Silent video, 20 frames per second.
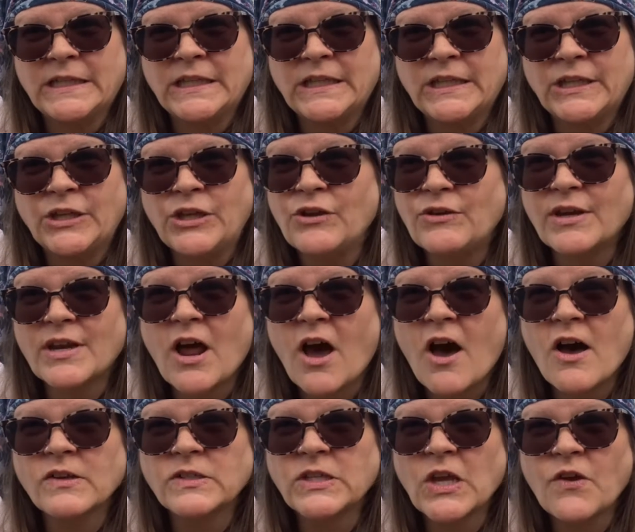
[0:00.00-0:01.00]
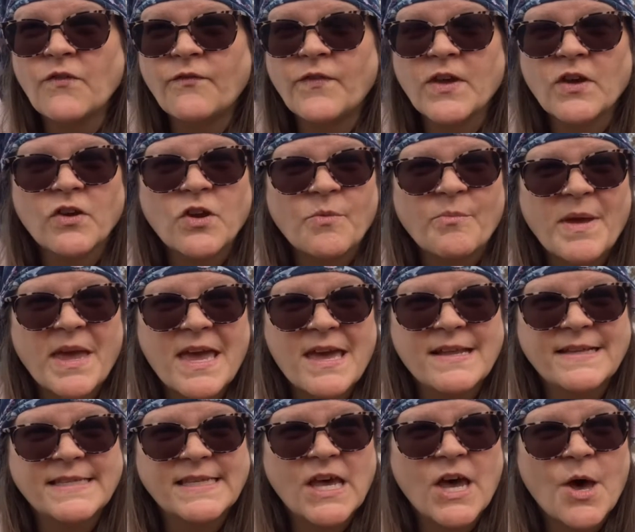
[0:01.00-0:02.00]
you can also fill your
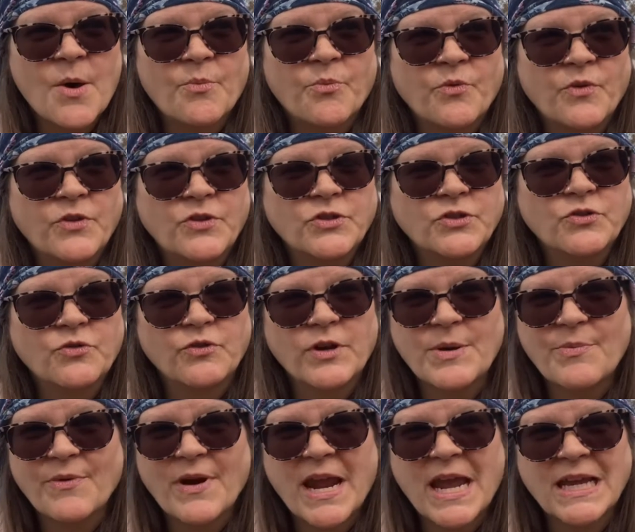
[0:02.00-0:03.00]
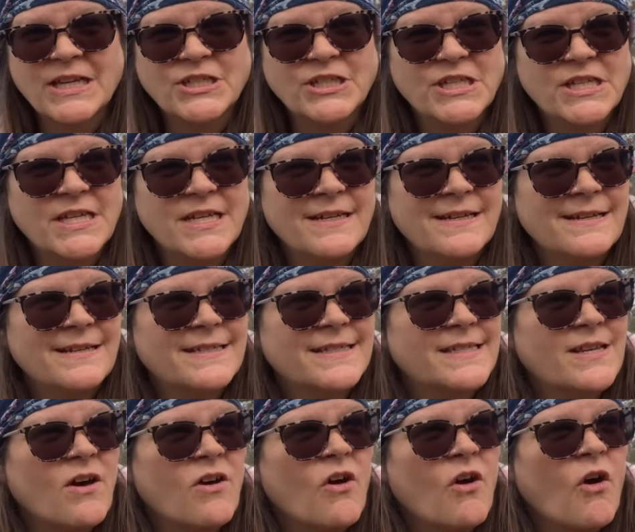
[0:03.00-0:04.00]
beds up with tree
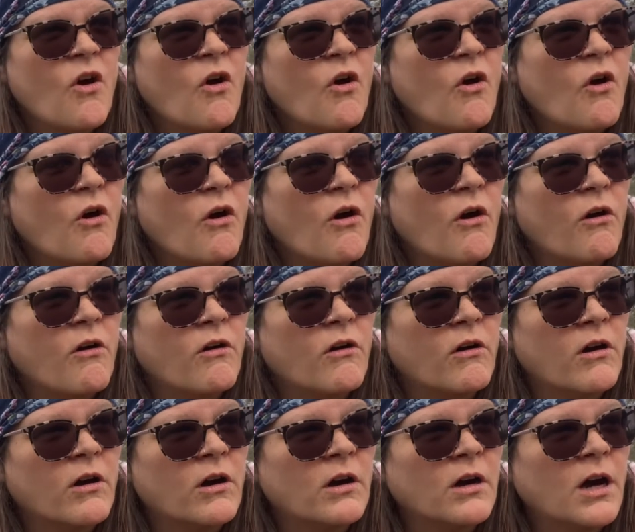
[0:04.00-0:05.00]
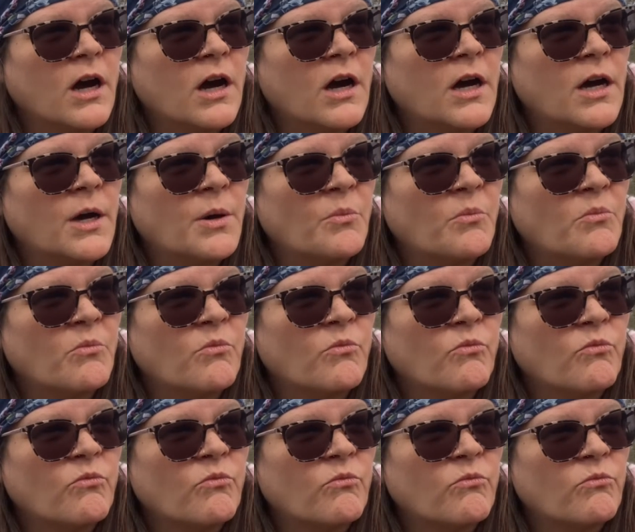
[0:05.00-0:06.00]
branches or
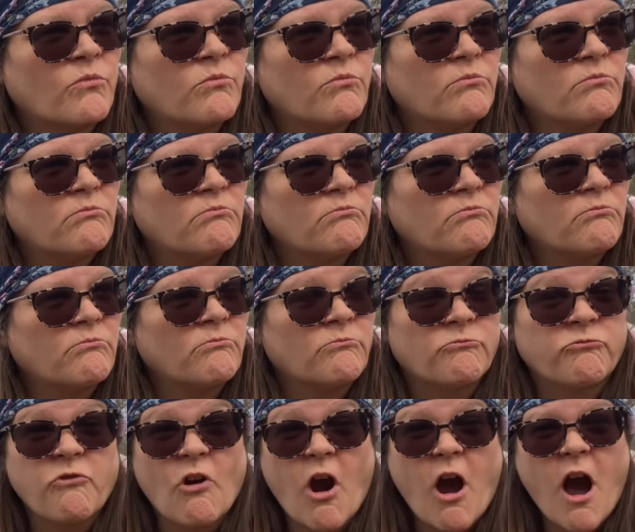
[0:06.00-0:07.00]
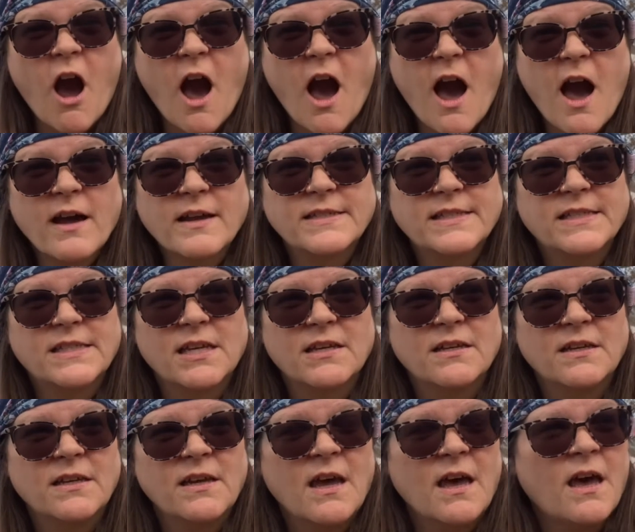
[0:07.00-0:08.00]
rocks
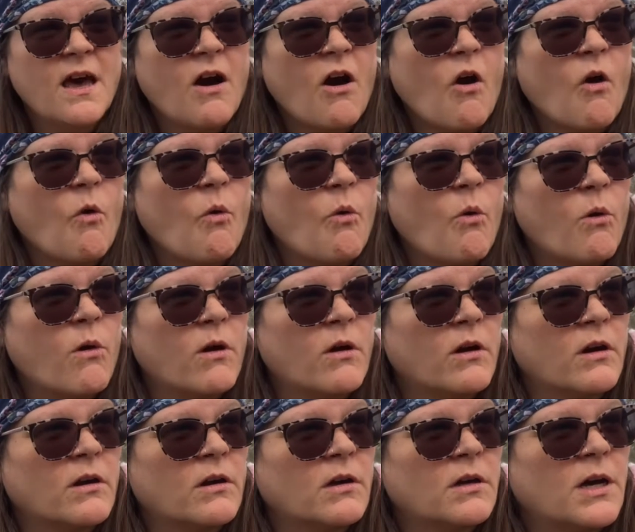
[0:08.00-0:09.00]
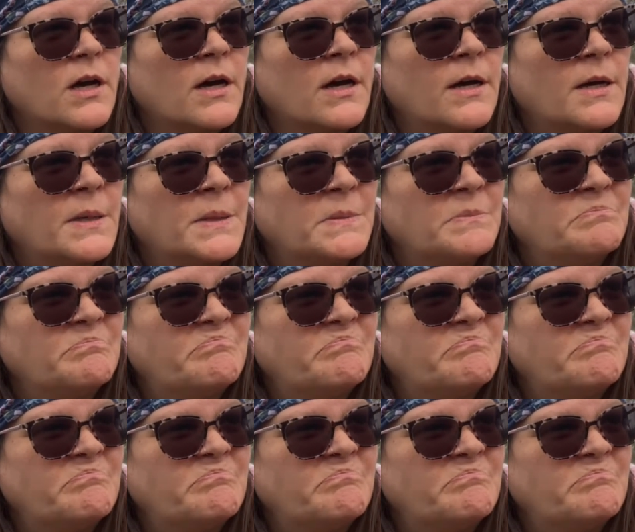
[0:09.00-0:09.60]
or